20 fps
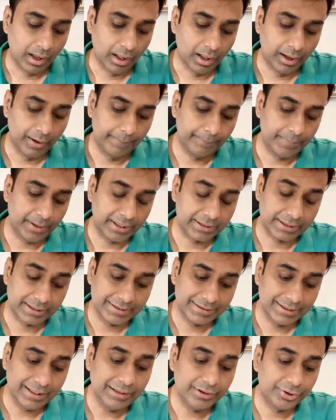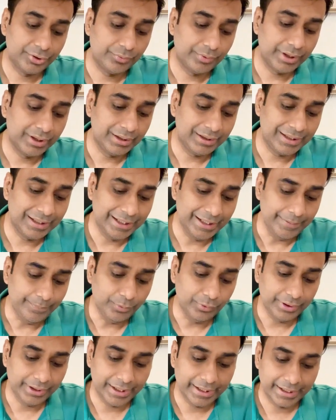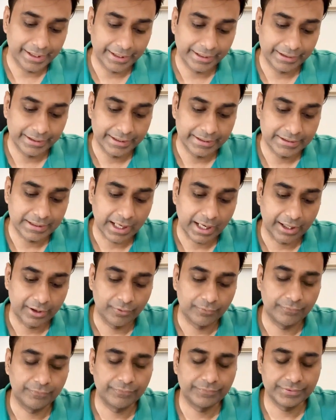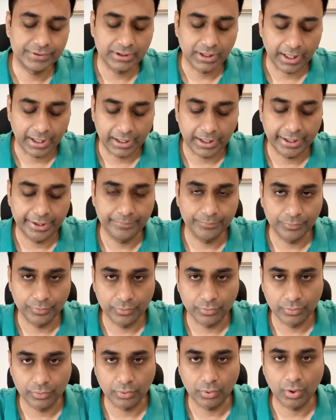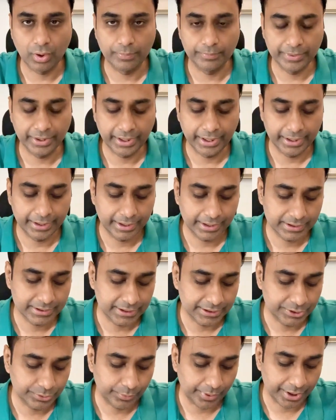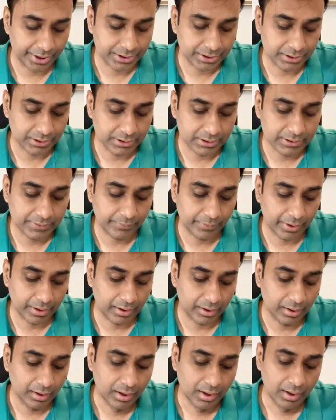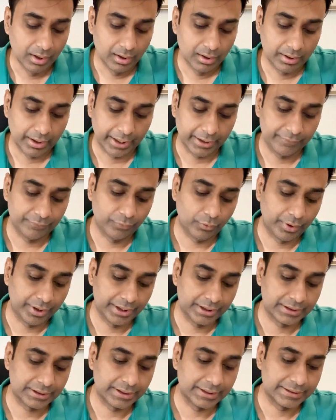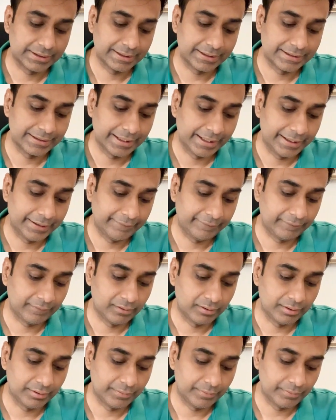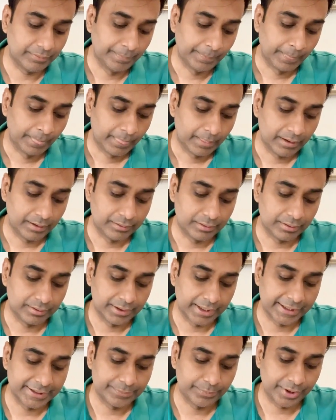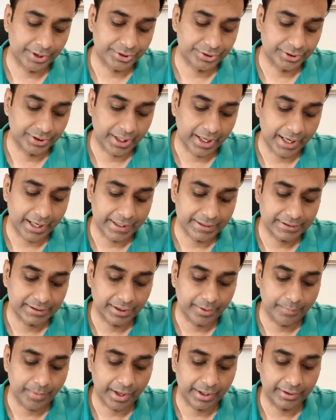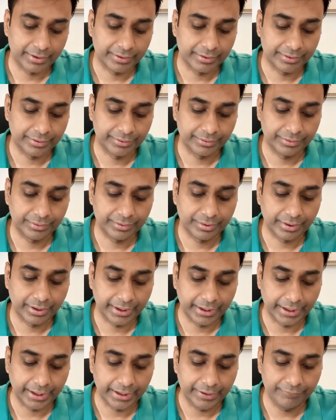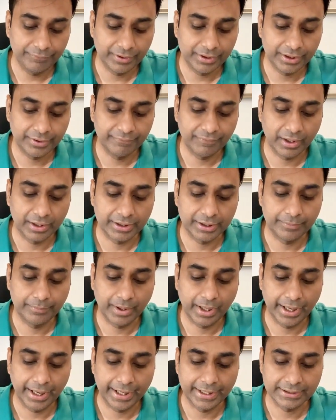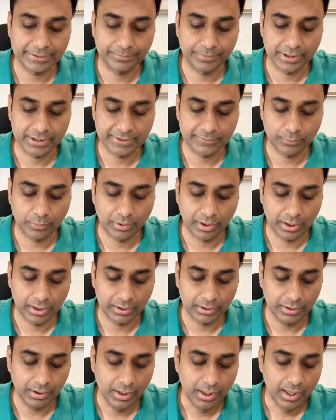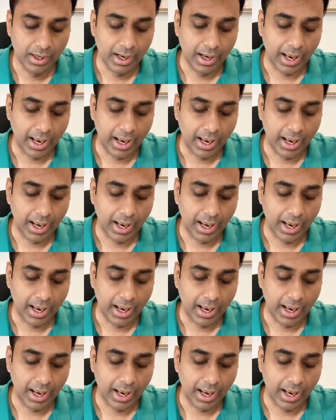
As I said, you can keep on getting these kind of slightly more complicated situations where, like for instance, it says the expression has a remainder 3 when divided by x plus 1,